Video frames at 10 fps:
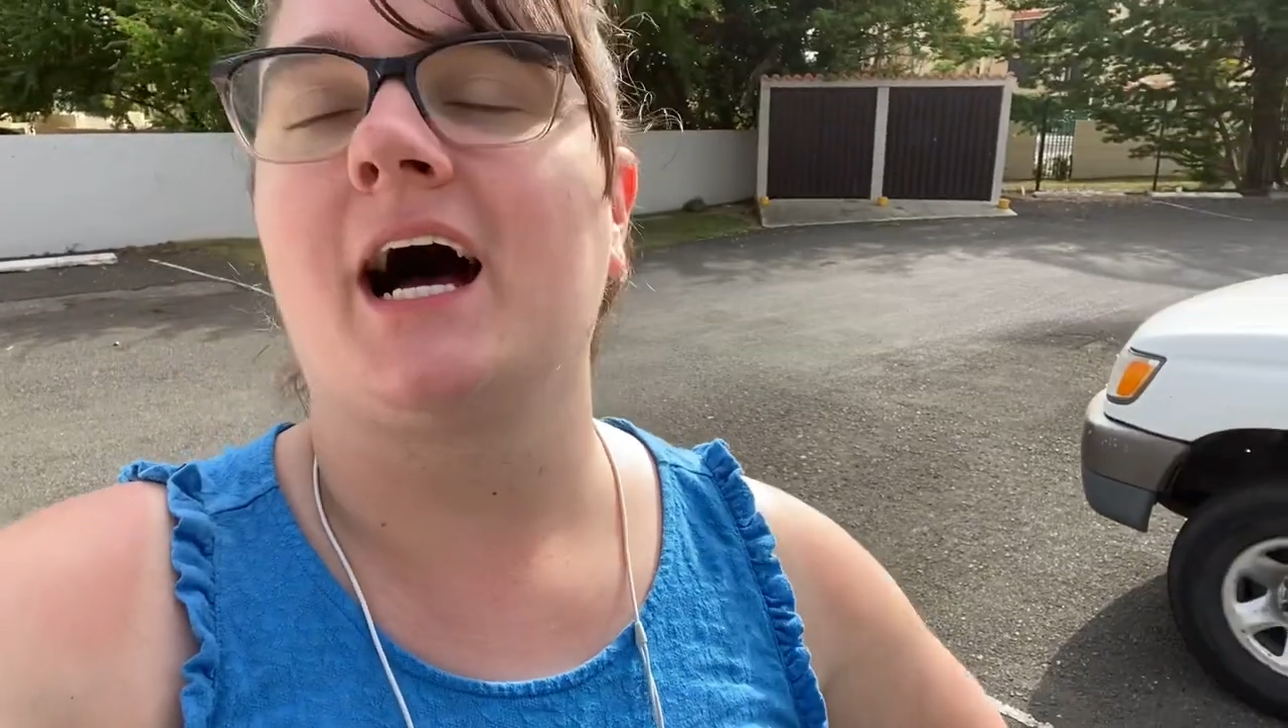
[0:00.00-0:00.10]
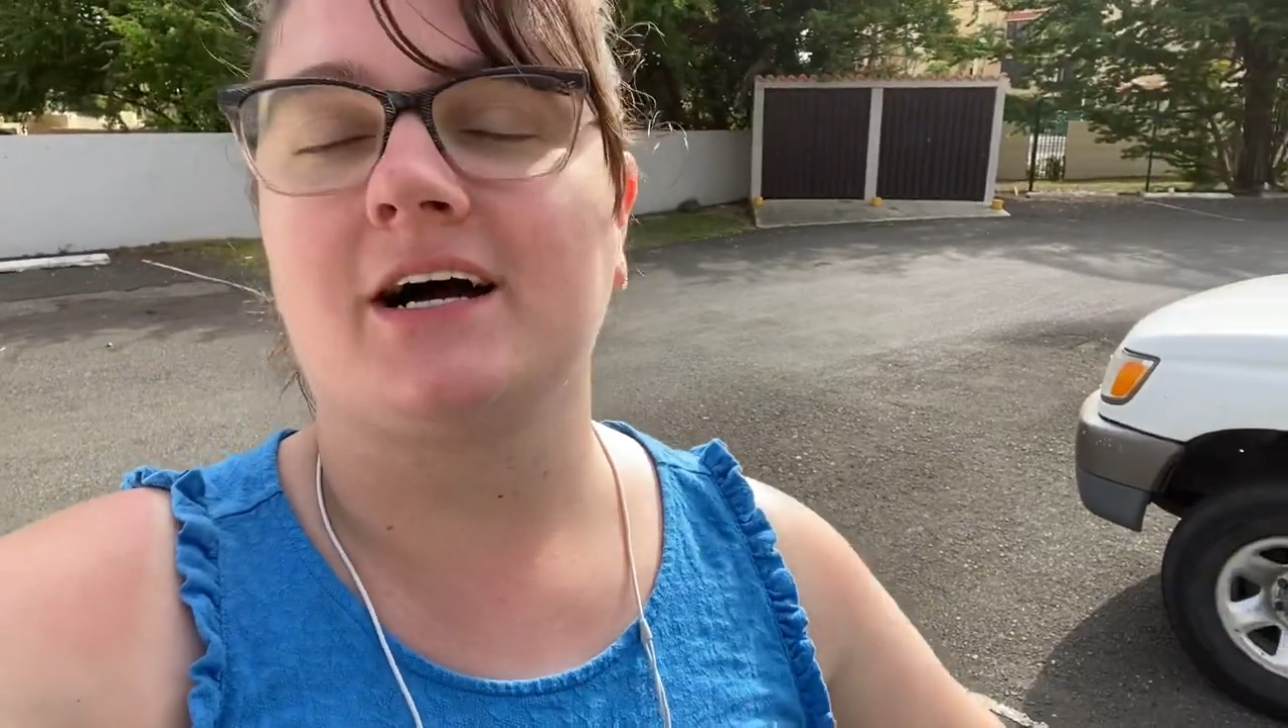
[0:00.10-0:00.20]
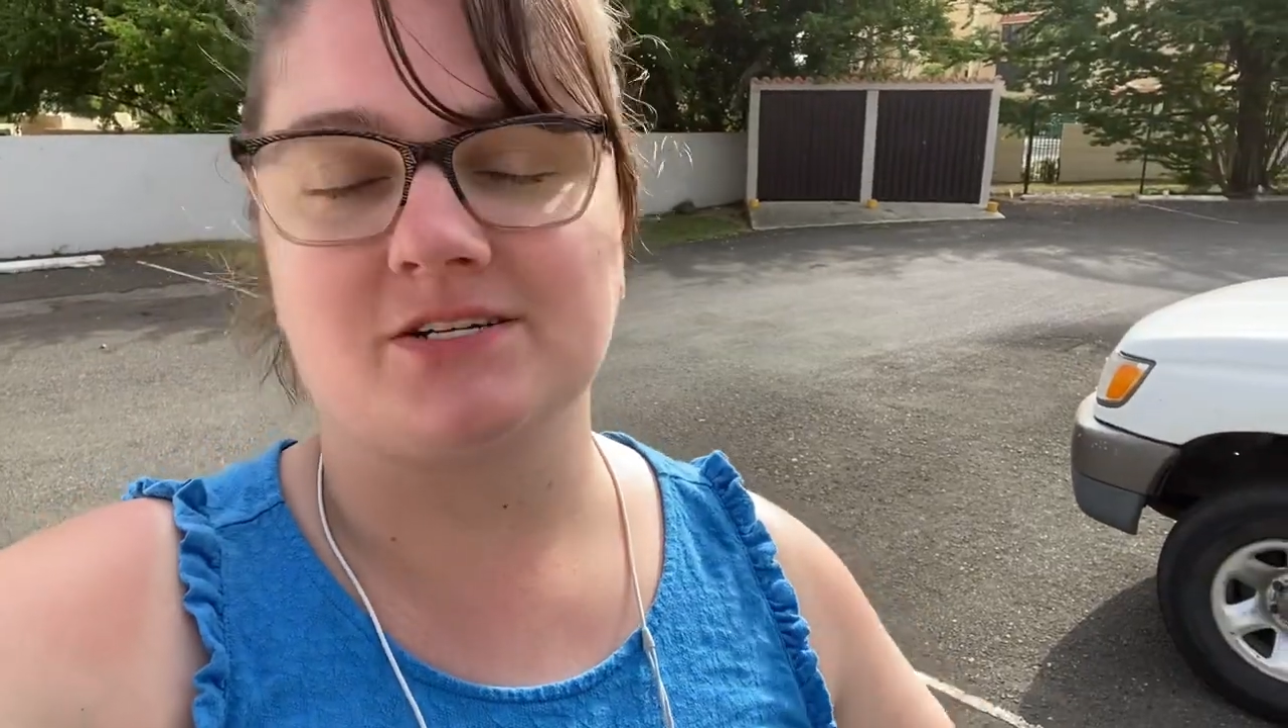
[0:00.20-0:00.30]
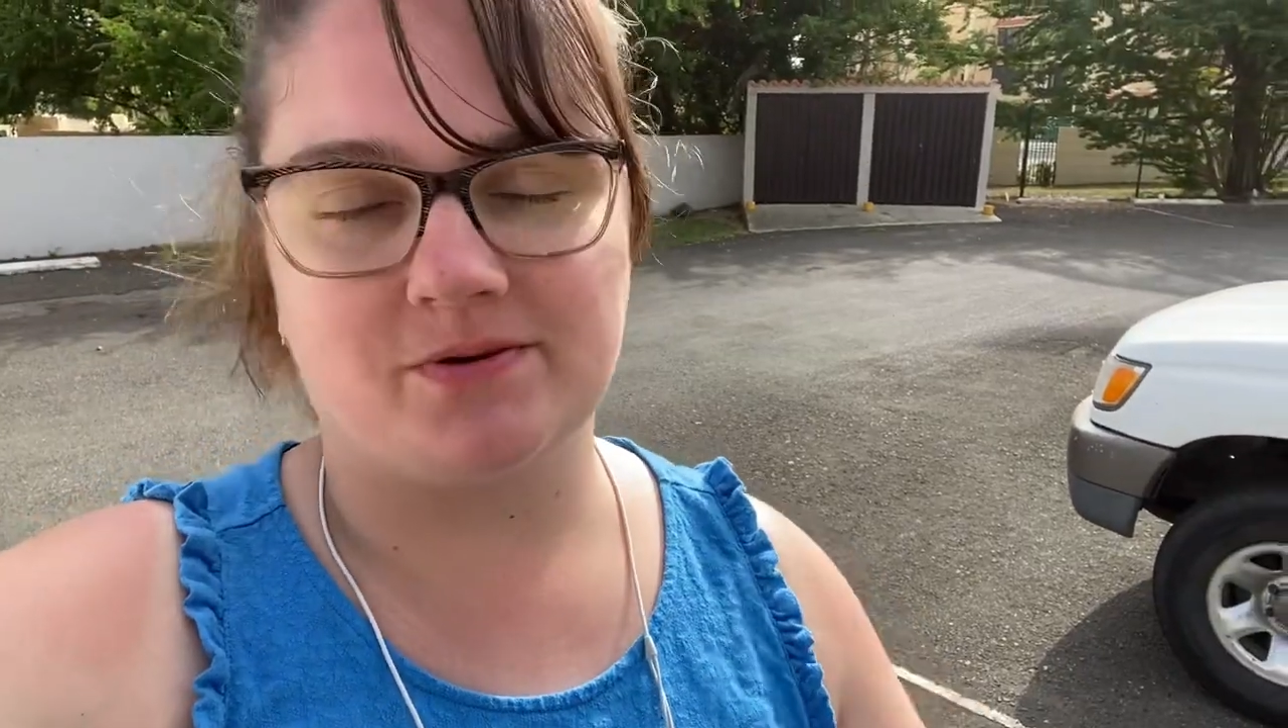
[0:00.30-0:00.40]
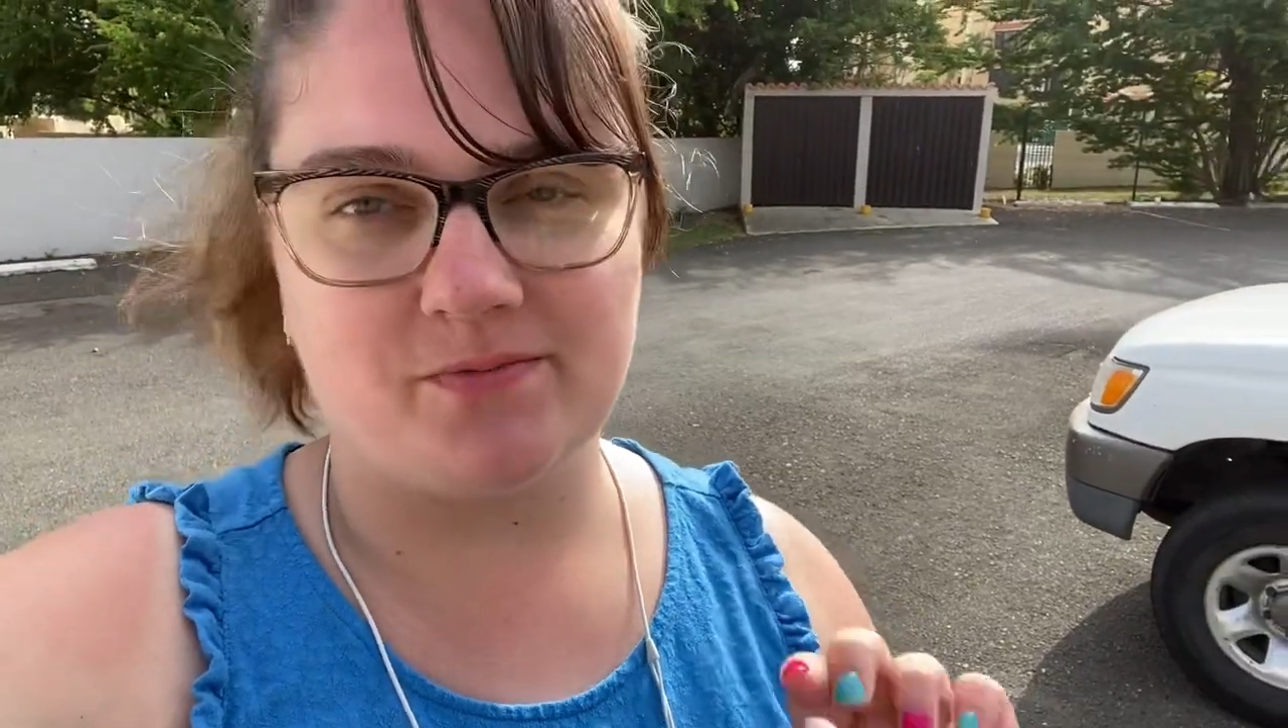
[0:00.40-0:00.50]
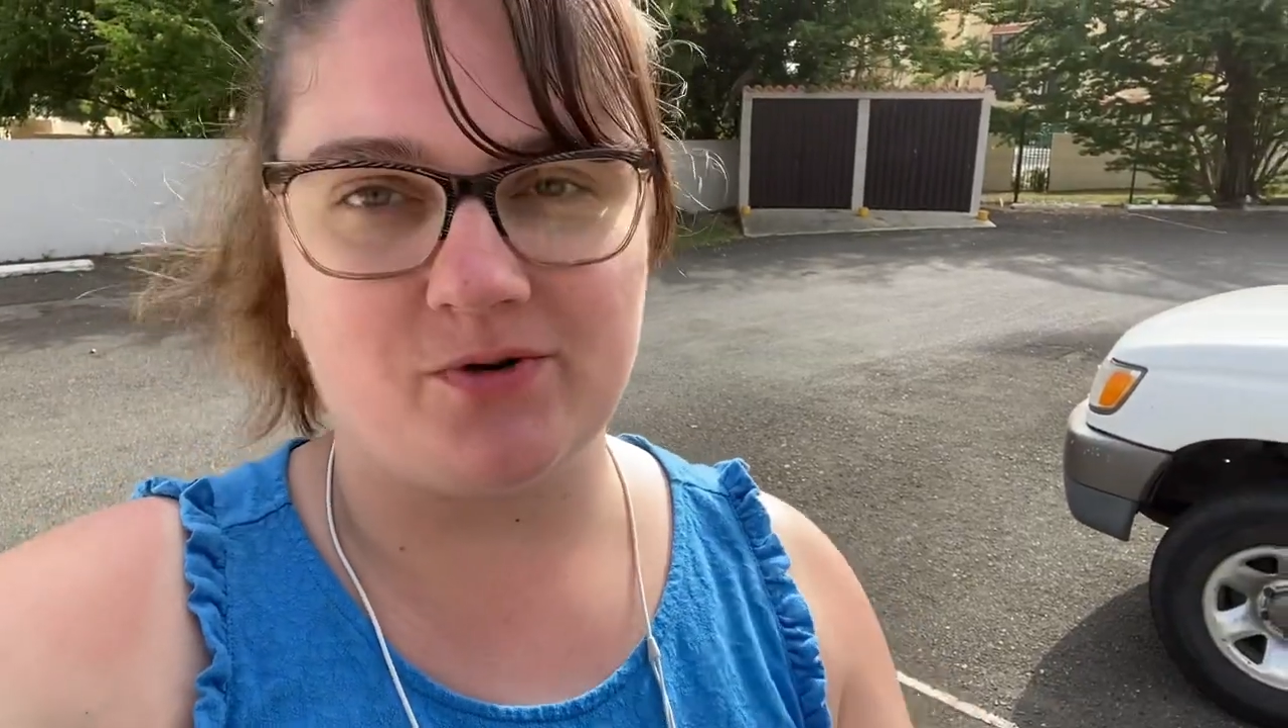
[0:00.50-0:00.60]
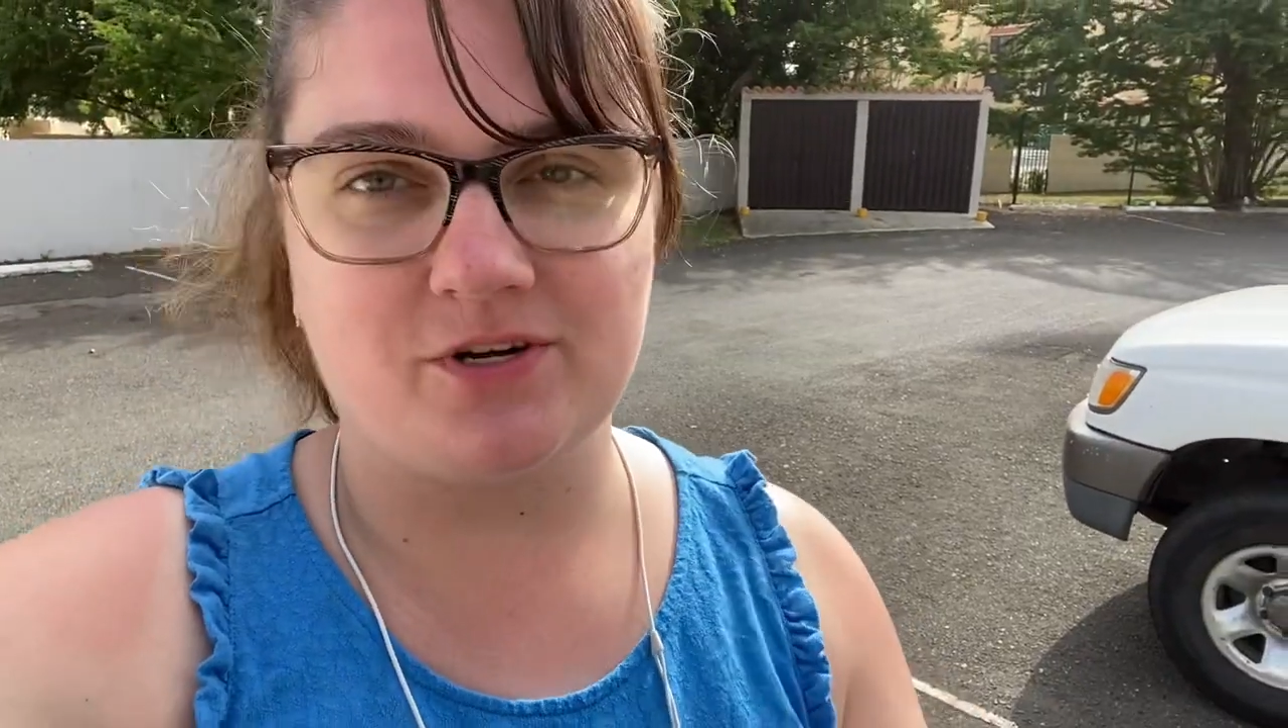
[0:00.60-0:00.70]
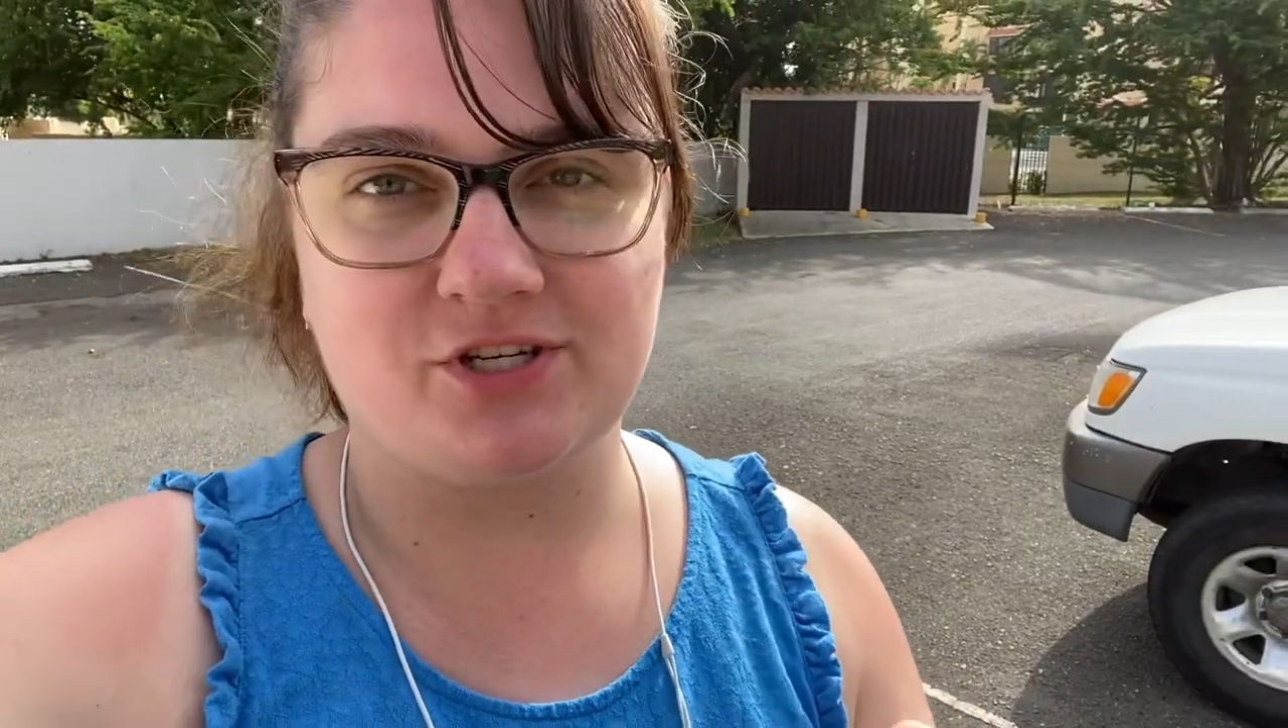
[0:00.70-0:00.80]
I'll explain more